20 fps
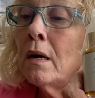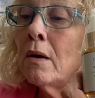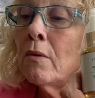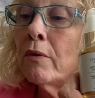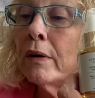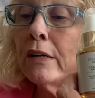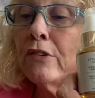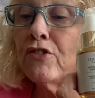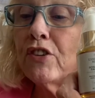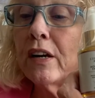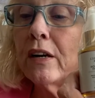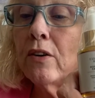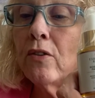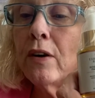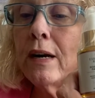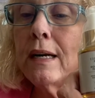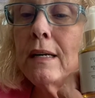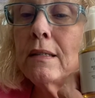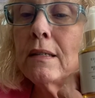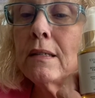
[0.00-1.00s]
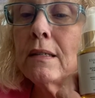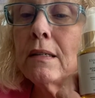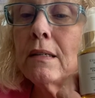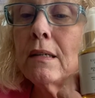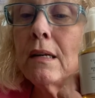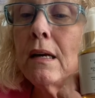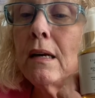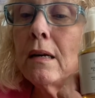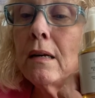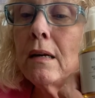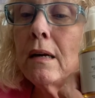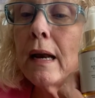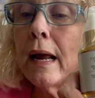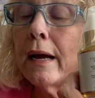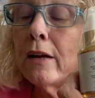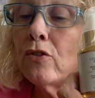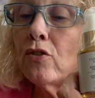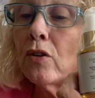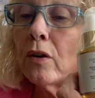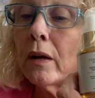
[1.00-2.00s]
regenerates skin
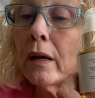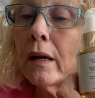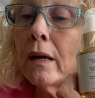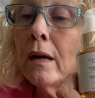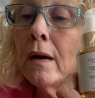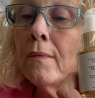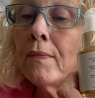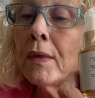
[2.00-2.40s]
naturally